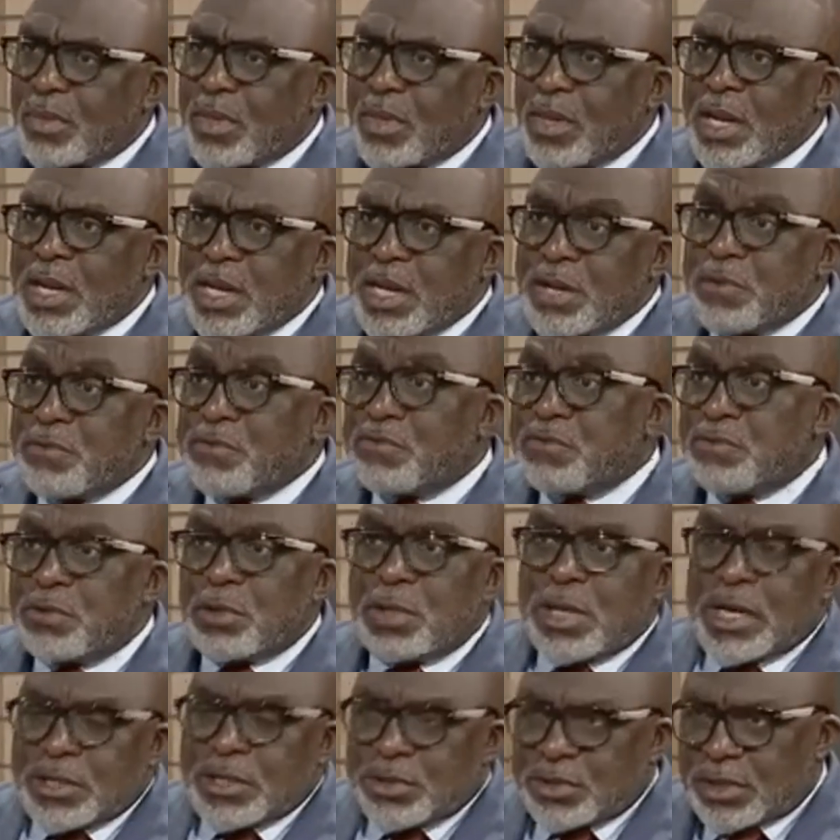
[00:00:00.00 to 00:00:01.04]

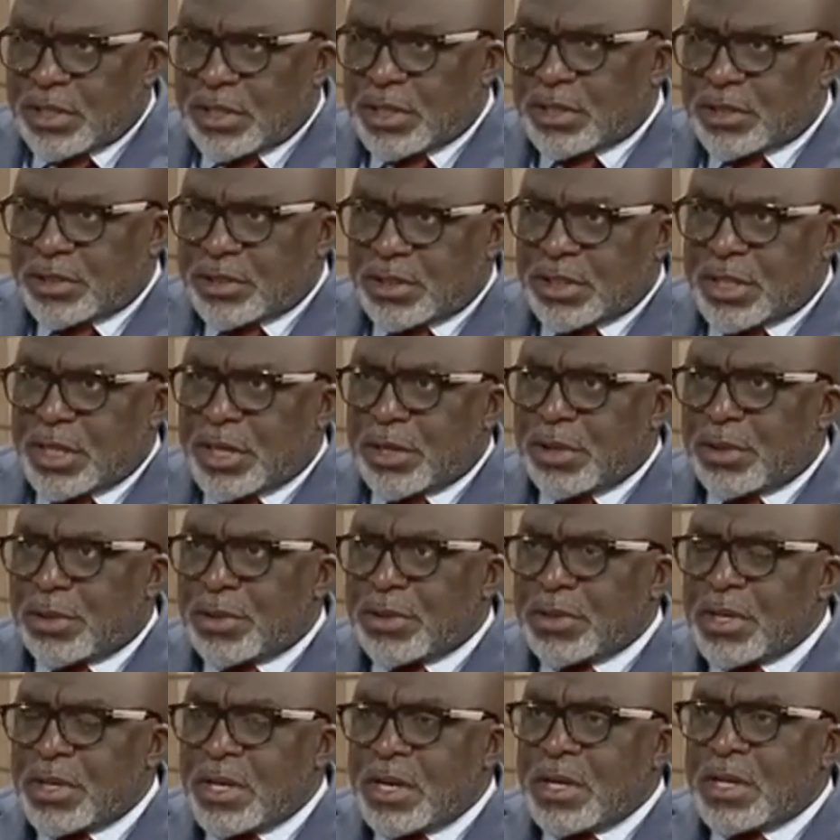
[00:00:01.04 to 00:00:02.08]
influences,
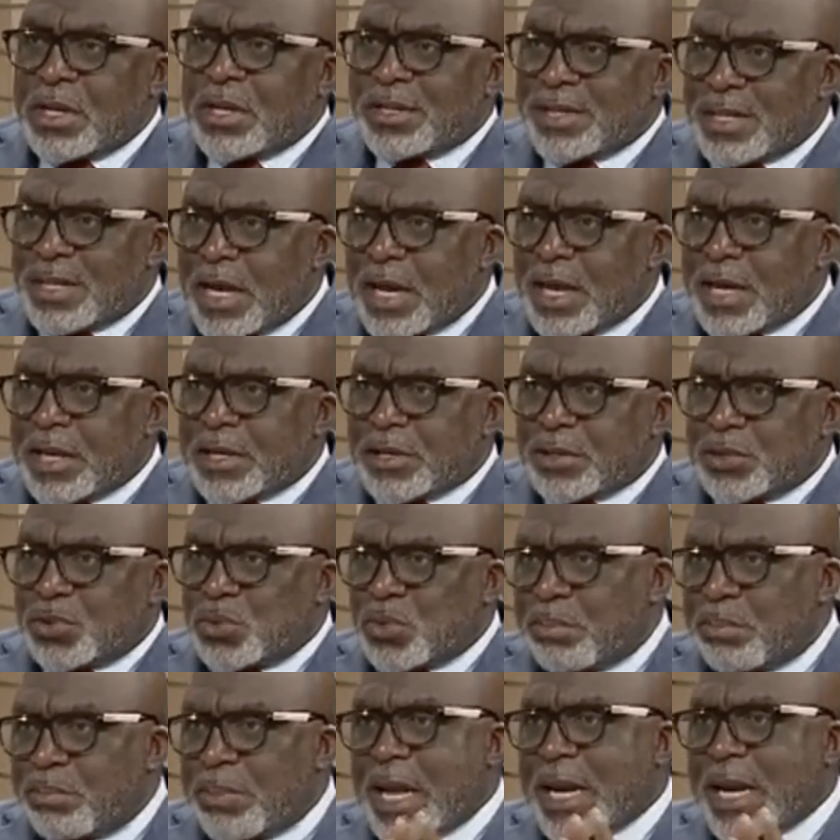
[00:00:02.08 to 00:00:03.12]
then to
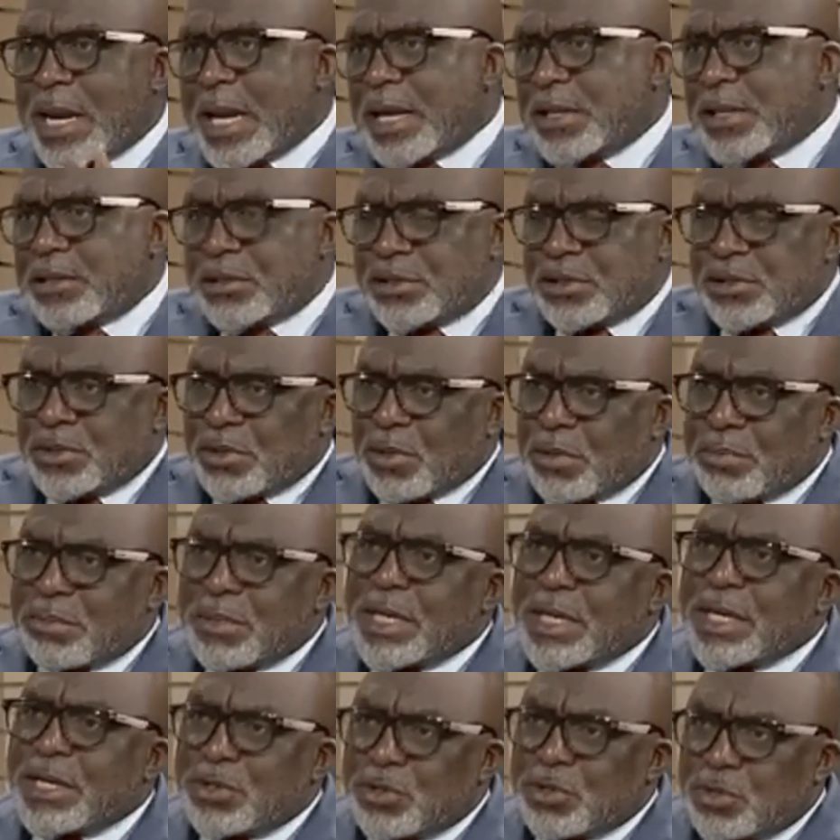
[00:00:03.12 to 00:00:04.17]
balance some
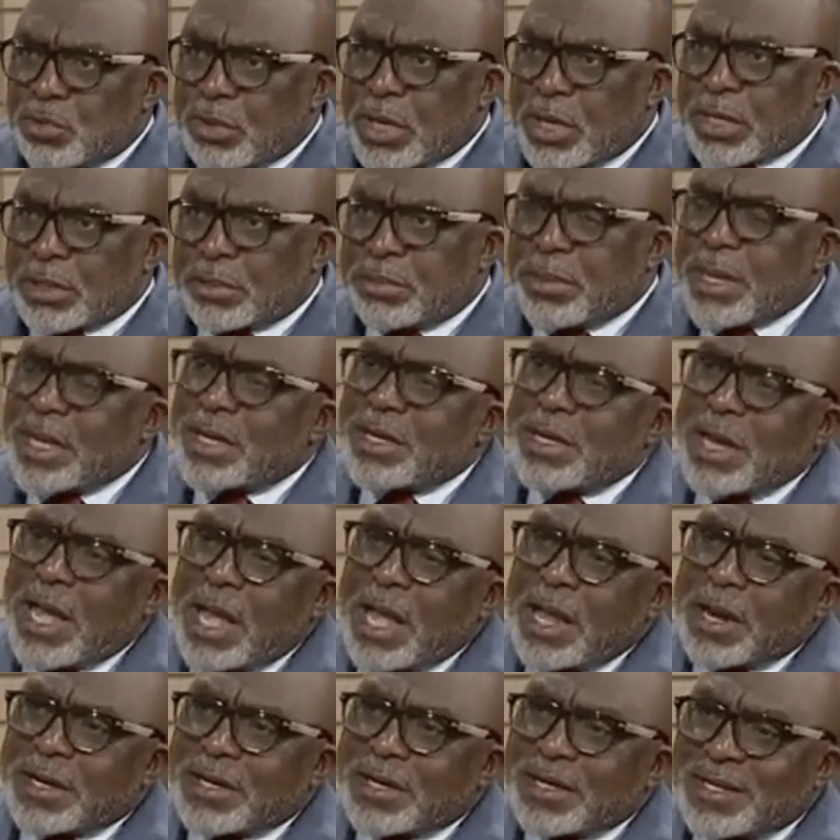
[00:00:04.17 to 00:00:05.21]
interest, but
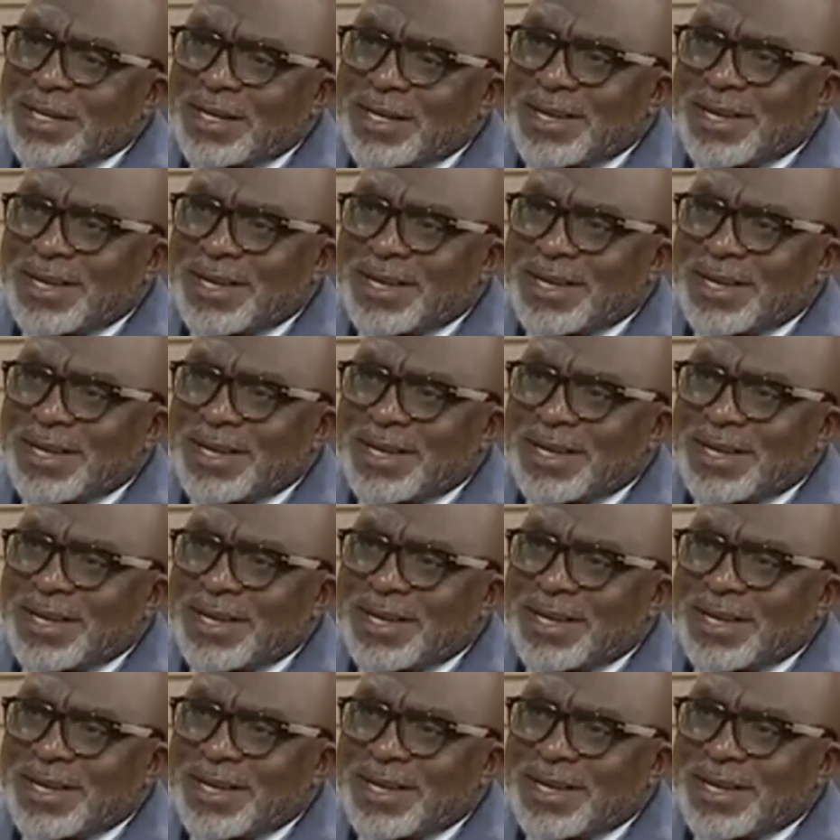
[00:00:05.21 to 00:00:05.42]
none.